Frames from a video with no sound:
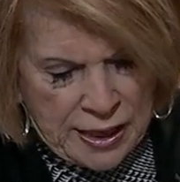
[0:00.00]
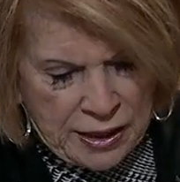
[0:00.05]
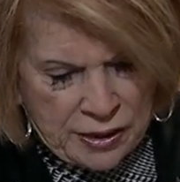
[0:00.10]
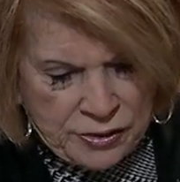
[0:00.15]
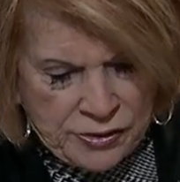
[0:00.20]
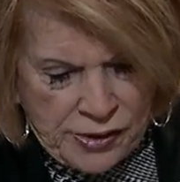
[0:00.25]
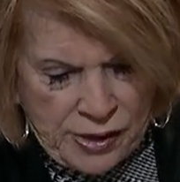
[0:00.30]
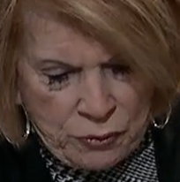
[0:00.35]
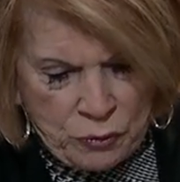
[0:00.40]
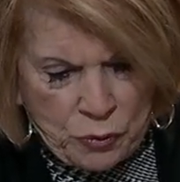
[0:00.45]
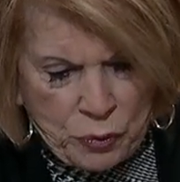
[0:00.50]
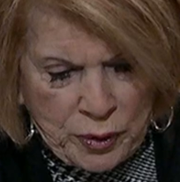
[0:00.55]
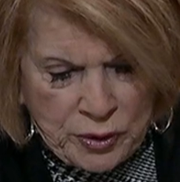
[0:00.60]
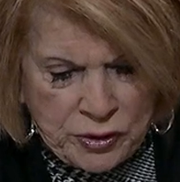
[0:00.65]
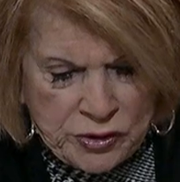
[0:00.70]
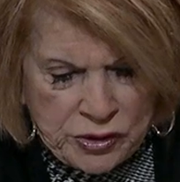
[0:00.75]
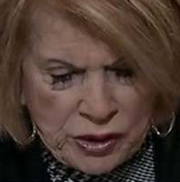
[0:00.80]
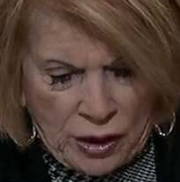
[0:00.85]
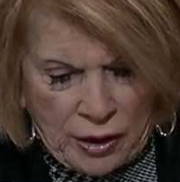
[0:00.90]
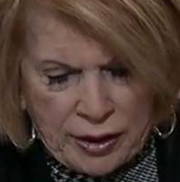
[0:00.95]
You say, well, what are
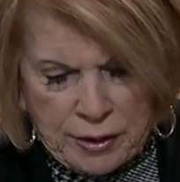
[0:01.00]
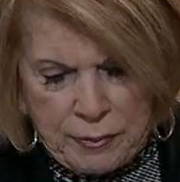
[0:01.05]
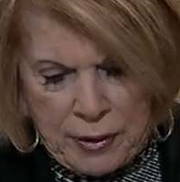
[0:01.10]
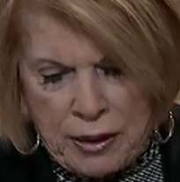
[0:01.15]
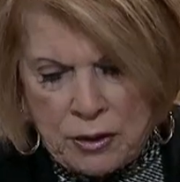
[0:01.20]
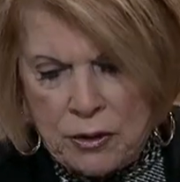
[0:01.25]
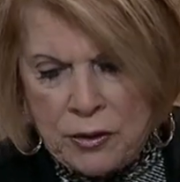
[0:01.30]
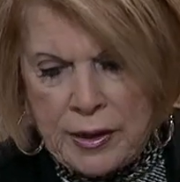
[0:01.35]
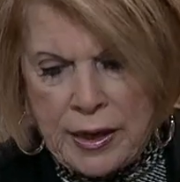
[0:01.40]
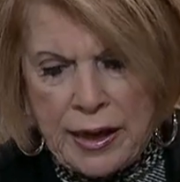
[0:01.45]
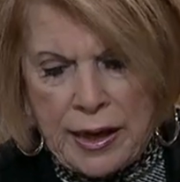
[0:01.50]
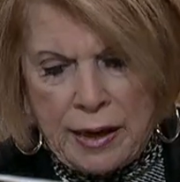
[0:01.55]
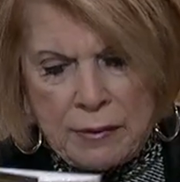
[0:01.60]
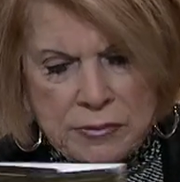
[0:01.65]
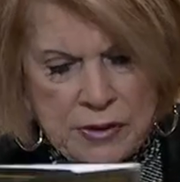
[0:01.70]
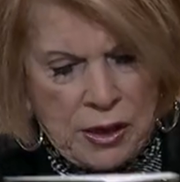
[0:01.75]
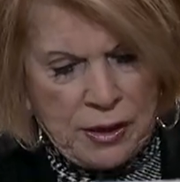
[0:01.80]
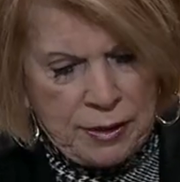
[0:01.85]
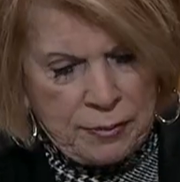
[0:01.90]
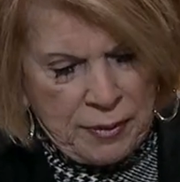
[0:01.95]
you talking about? Okay,
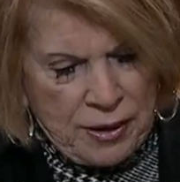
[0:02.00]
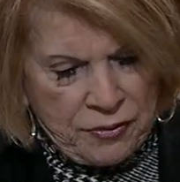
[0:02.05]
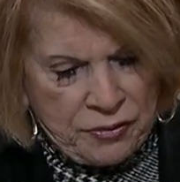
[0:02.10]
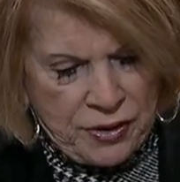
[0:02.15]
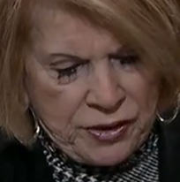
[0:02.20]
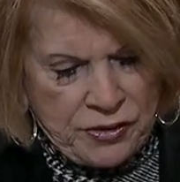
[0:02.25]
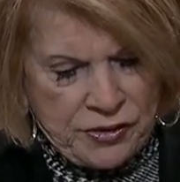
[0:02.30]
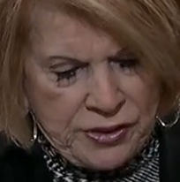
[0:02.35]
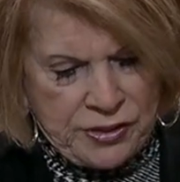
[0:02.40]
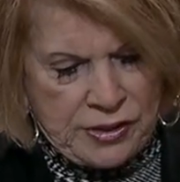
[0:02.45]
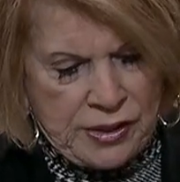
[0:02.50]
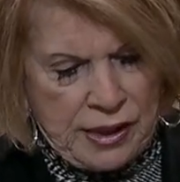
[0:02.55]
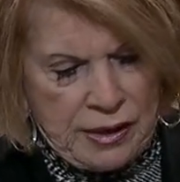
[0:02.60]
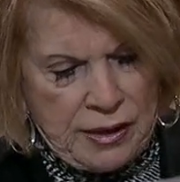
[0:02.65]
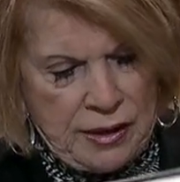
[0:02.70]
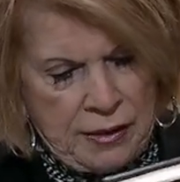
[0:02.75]
I'm talking about this